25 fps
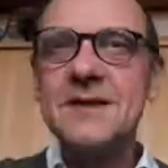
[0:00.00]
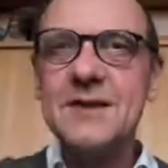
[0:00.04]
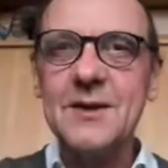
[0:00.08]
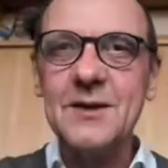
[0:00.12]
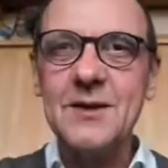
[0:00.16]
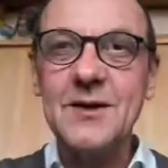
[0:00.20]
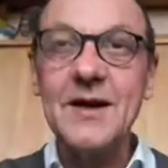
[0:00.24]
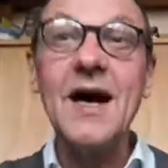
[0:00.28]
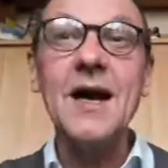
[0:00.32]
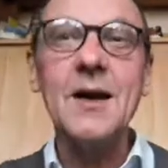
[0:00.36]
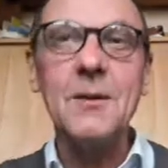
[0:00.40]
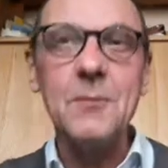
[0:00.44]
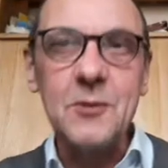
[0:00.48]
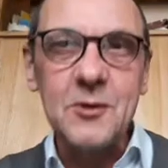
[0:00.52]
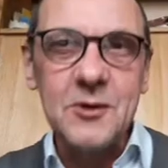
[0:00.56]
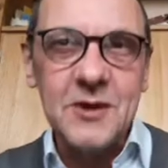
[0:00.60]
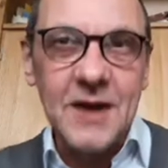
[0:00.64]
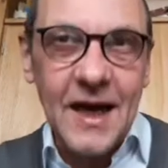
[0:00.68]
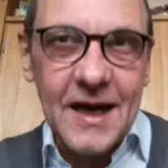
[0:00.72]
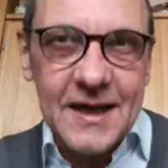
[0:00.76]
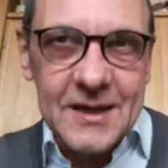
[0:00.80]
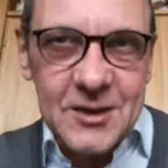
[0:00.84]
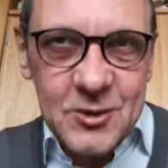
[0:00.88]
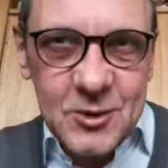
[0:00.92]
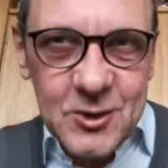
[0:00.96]
Albert
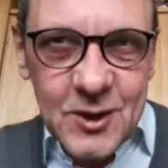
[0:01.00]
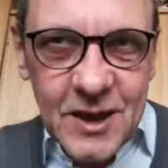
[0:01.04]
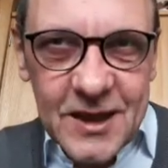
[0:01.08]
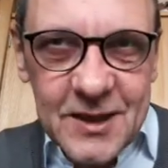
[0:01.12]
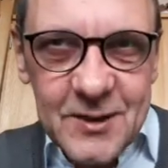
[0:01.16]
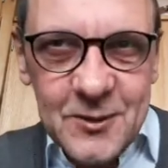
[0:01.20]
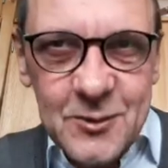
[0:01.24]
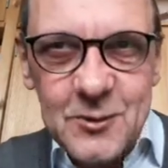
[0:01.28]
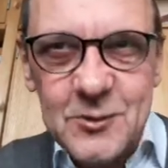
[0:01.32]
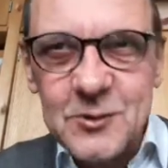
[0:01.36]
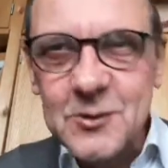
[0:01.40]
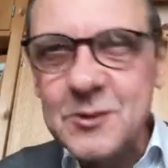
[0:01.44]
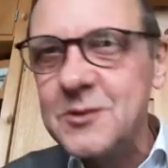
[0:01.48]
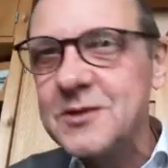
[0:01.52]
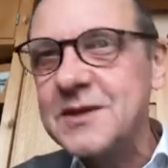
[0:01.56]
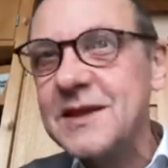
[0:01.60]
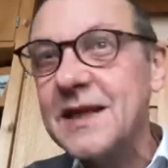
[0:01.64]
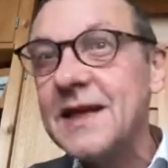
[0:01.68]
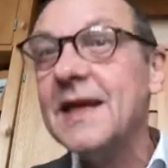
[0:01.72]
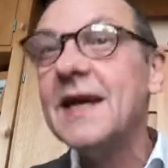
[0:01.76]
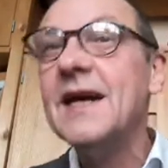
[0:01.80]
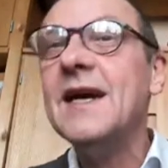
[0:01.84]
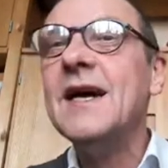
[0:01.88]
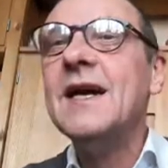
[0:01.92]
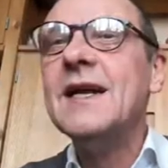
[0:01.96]
Einstein used to
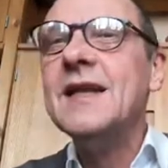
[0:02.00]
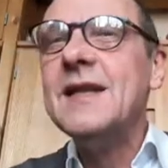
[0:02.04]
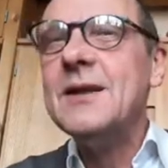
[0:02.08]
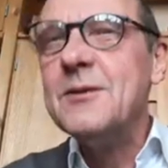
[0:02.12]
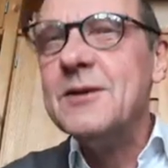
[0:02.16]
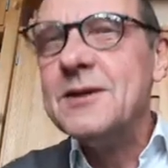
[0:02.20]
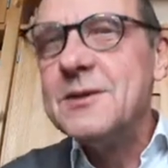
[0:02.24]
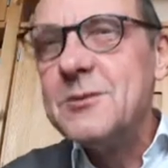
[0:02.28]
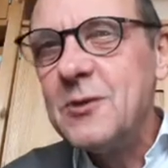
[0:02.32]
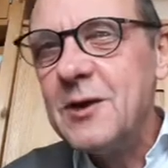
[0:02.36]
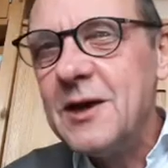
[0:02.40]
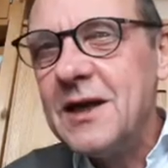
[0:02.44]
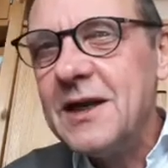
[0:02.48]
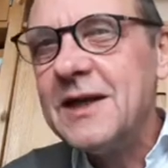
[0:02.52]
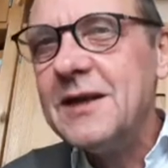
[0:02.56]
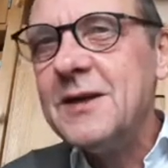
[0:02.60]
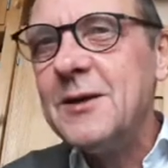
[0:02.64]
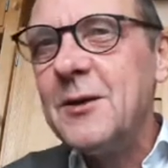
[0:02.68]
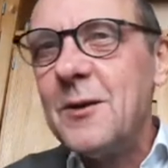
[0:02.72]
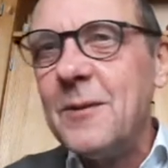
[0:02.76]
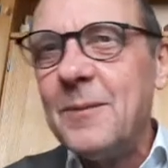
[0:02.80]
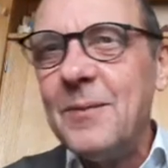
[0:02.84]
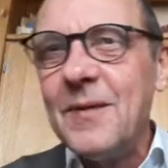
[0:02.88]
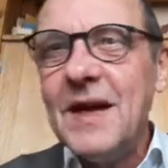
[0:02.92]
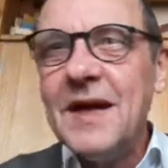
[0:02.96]
say. There is really
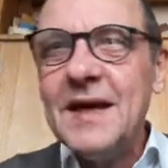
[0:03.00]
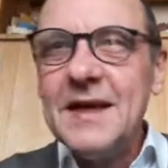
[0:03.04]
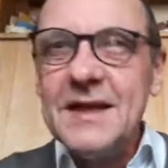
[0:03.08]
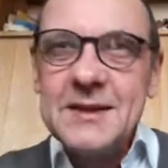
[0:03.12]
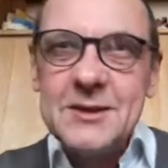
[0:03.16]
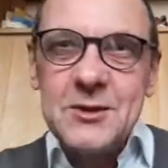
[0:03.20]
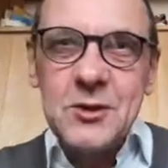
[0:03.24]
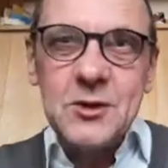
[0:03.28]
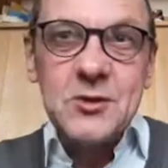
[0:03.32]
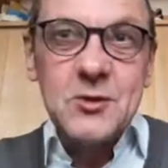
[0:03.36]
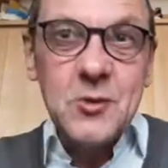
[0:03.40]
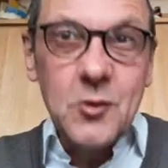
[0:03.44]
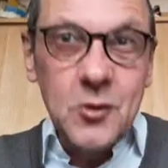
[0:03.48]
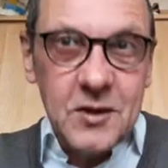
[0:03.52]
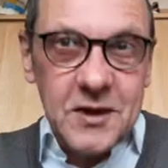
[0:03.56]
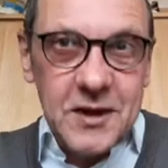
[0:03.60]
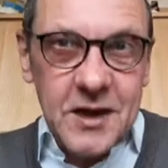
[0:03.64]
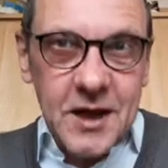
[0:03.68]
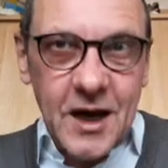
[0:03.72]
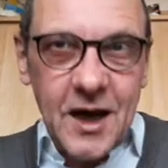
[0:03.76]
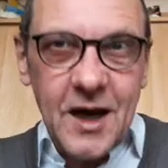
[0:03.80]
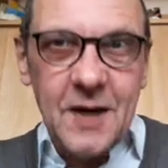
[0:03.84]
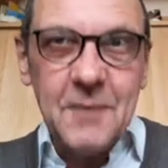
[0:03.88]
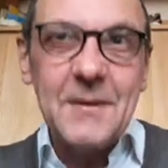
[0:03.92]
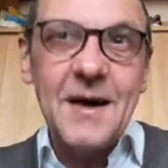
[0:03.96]
no, it's just good
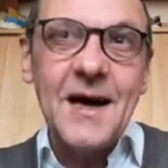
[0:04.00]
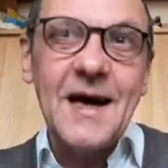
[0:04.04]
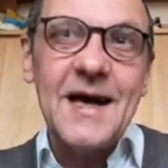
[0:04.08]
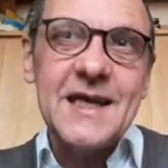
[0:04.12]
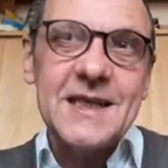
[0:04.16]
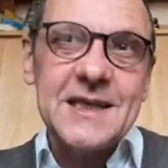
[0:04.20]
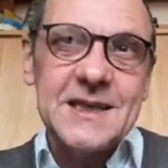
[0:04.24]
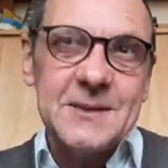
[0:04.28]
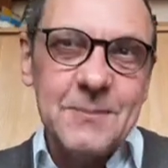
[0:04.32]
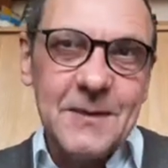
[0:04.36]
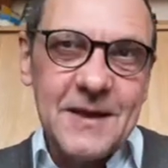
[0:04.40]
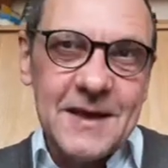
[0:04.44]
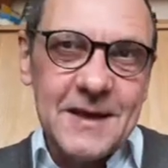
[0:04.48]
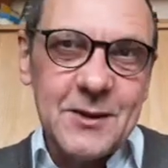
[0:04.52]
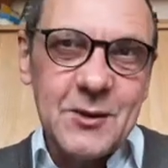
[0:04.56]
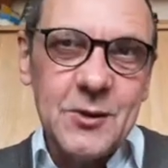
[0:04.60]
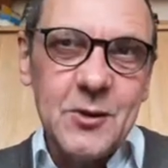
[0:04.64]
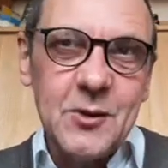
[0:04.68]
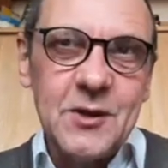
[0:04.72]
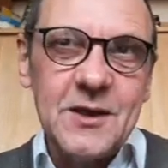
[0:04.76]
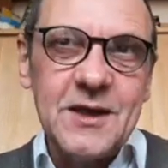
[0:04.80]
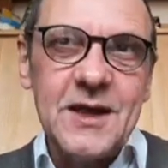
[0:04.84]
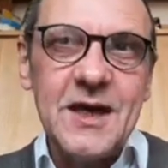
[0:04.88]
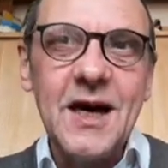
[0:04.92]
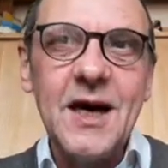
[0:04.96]
karma. Expect
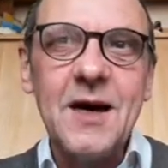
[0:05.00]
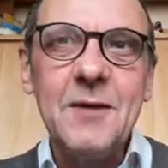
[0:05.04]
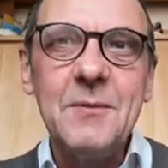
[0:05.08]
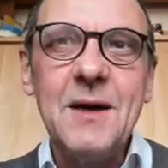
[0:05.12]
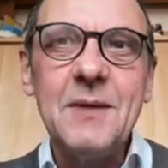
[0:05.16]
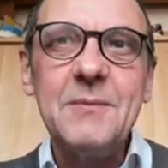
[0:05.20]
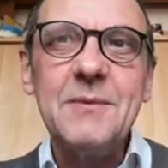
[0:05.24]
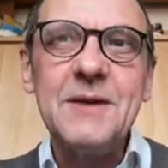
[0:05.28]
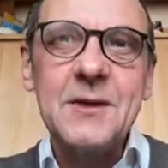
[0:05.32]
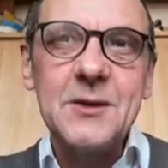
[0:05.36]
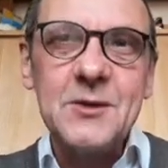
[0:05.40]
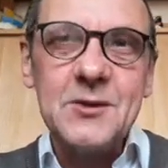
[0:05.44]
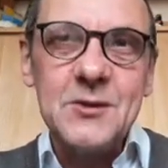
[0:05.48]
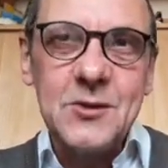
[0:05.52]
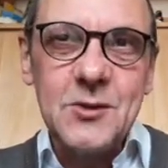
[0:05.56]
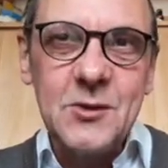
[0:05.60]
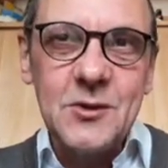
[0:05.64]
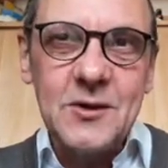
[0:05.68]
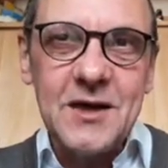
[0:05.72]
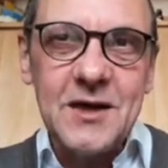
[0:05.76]
good karma, because good